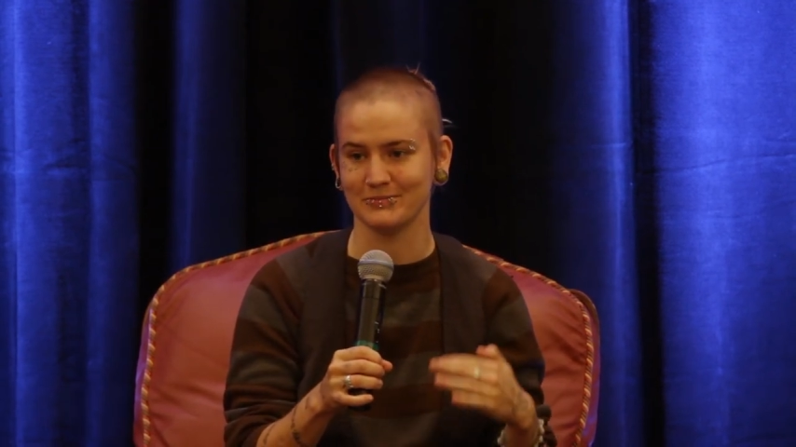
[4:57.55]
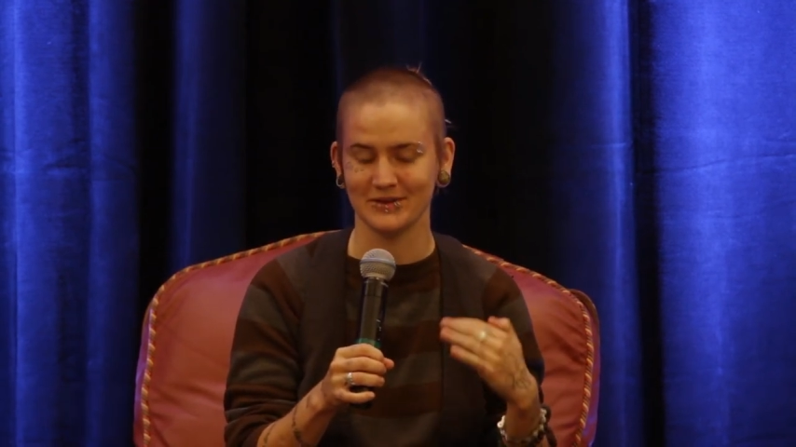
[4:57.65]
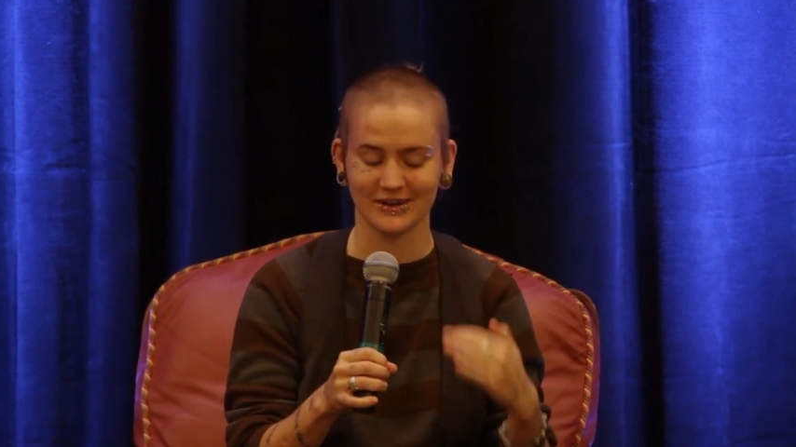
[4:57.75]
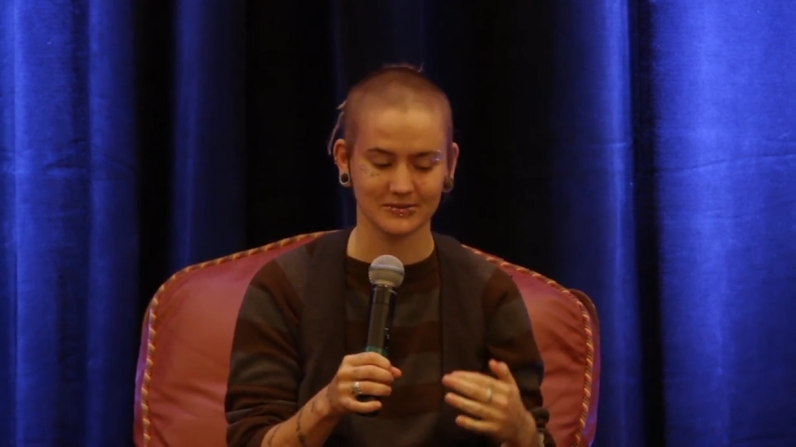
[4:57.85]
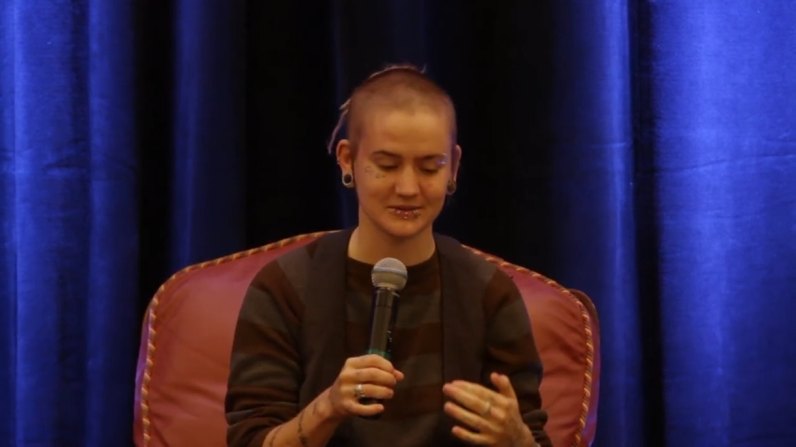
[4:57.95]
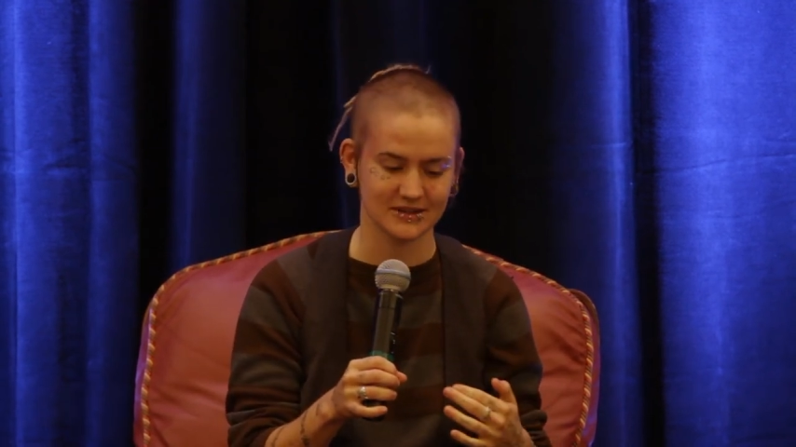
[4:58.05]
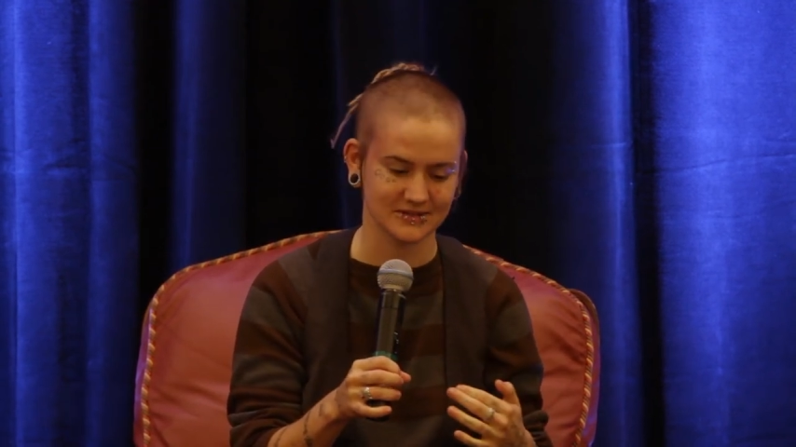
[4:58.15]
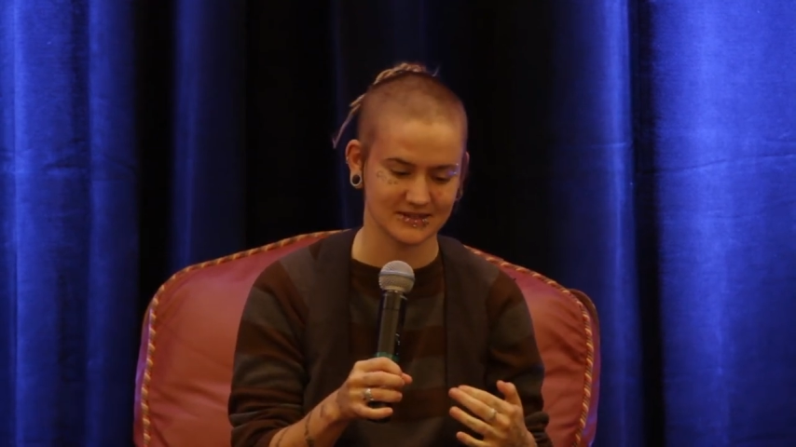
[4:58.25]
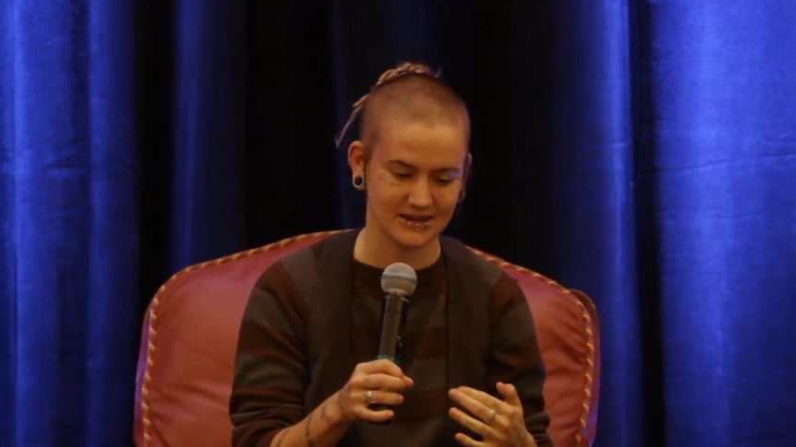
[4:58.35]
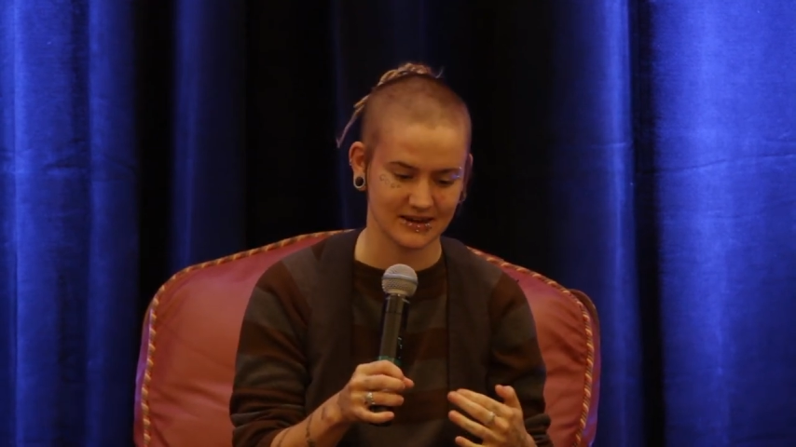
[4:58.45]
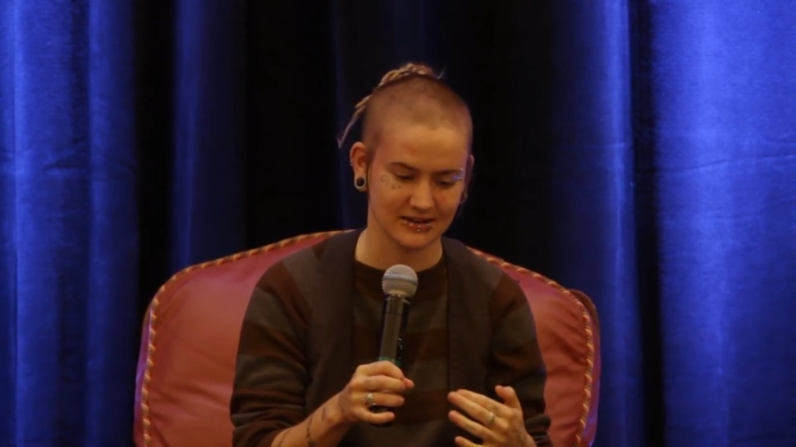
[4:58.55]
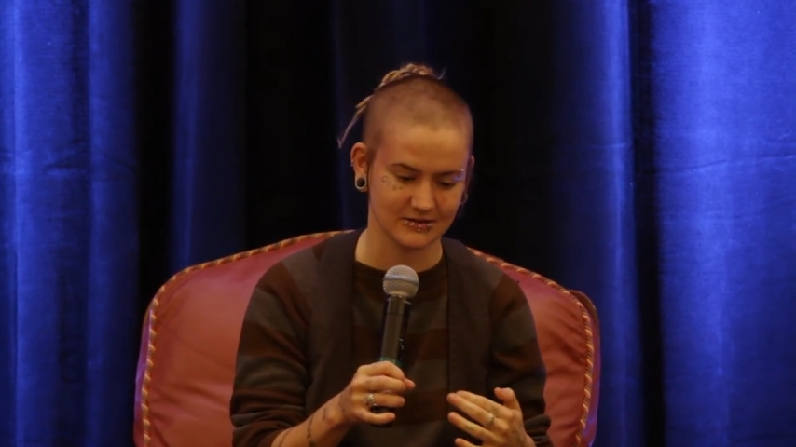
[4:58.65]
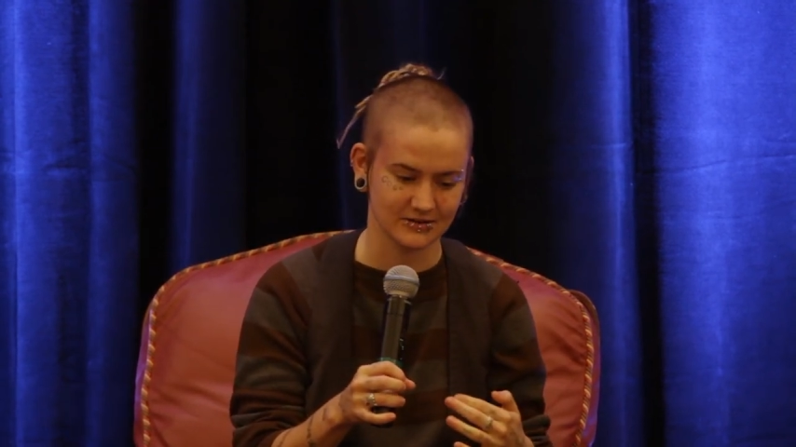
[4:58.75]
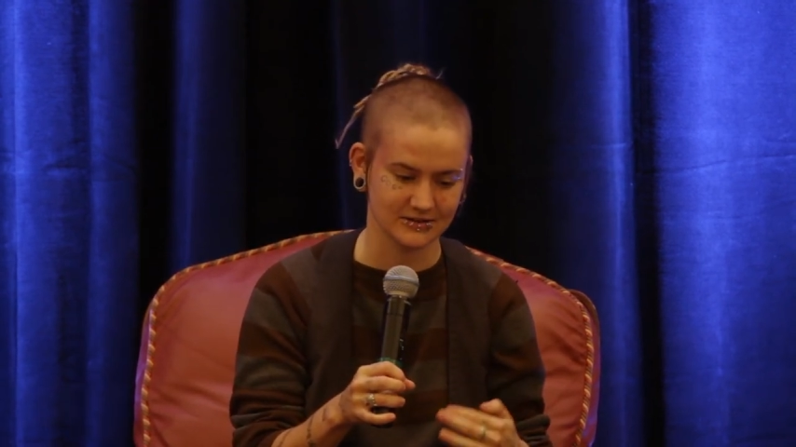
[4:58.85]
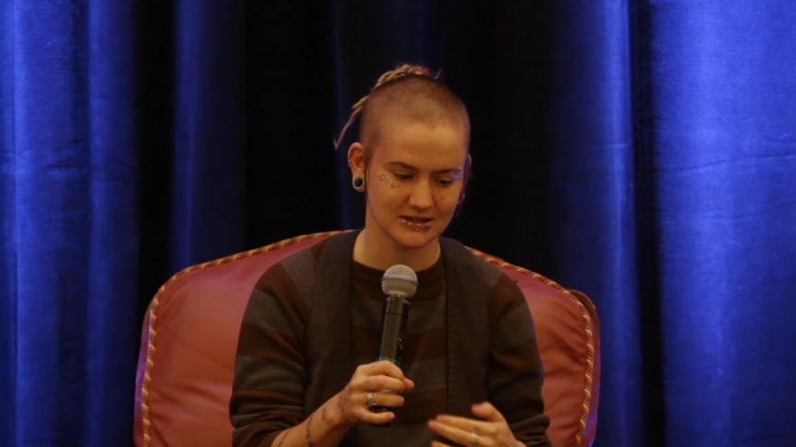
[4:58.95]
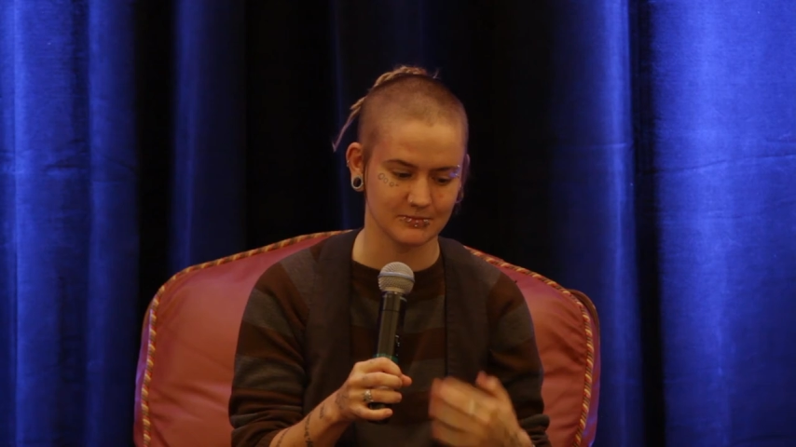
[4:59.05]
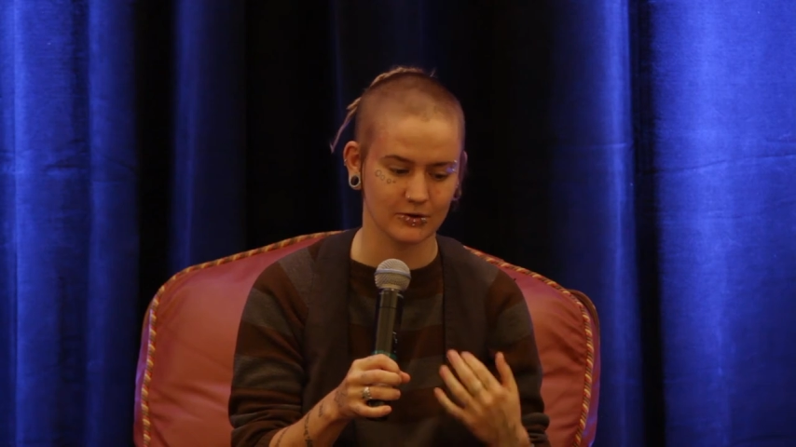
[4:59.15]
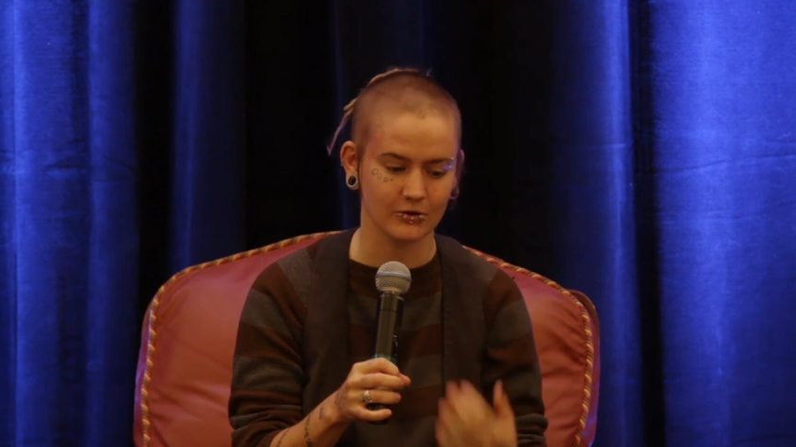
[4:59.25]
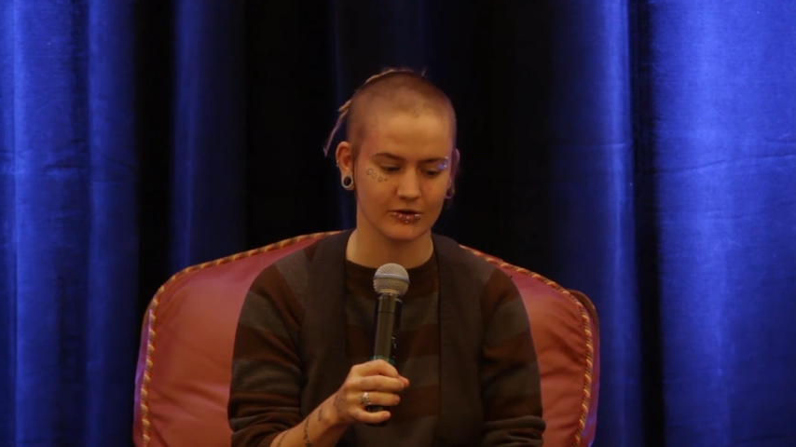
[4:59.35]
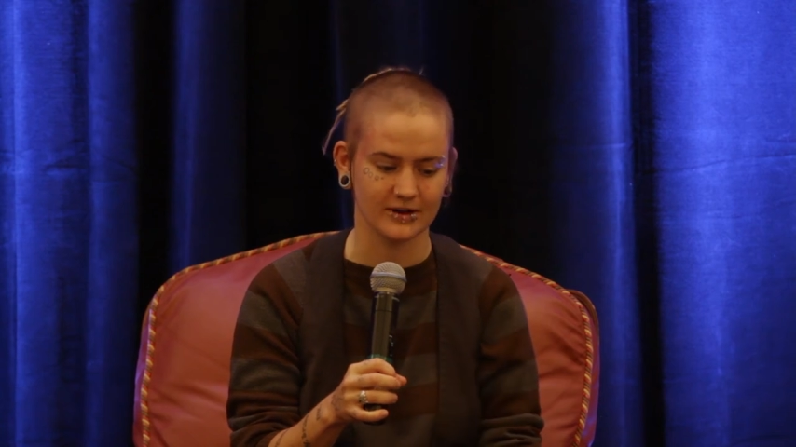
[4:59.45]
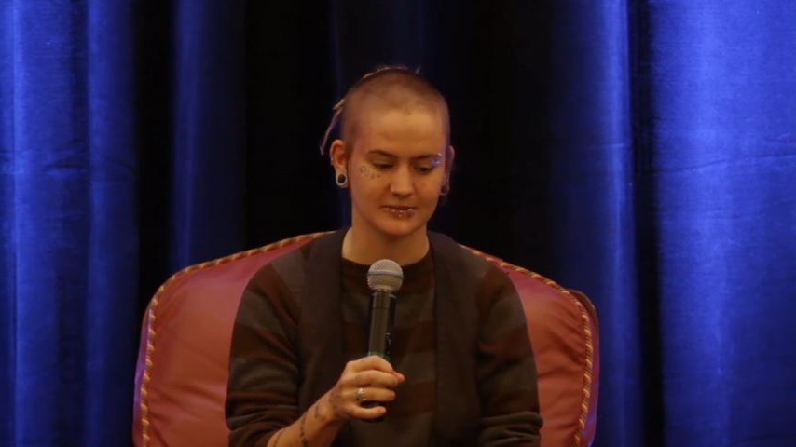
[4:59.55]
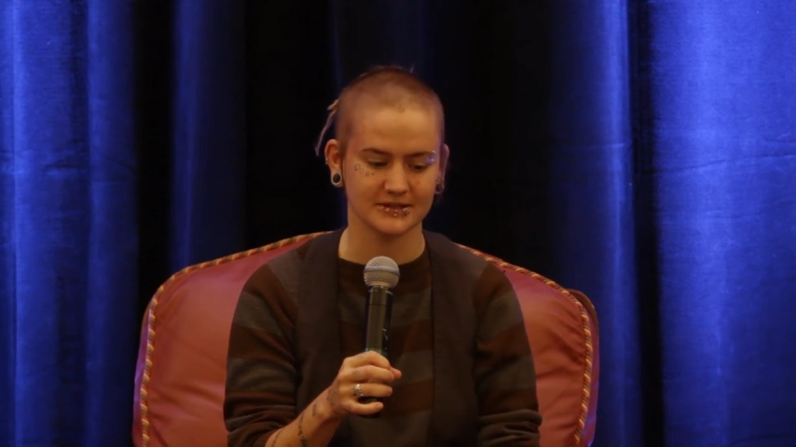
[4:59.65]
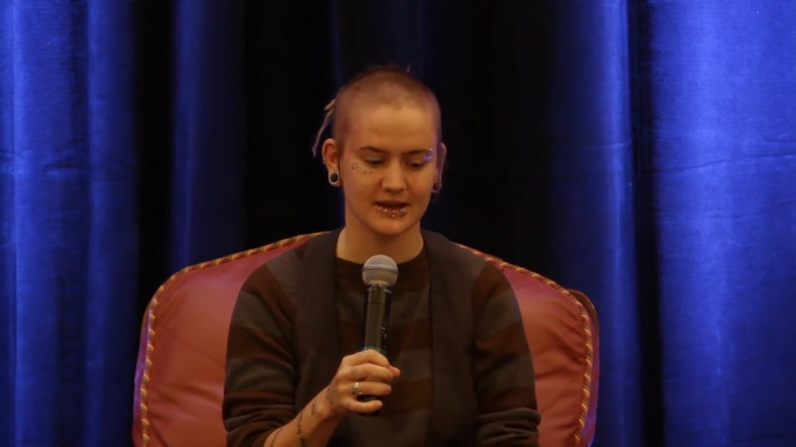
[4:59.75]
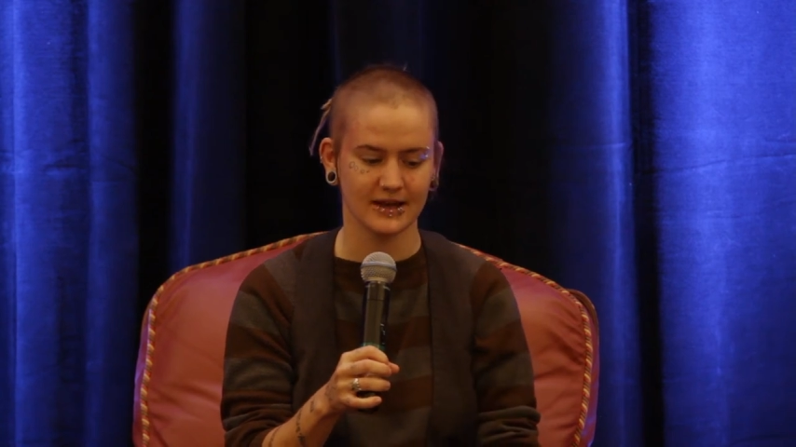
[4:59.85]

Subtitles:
become self-sustaining adults and programs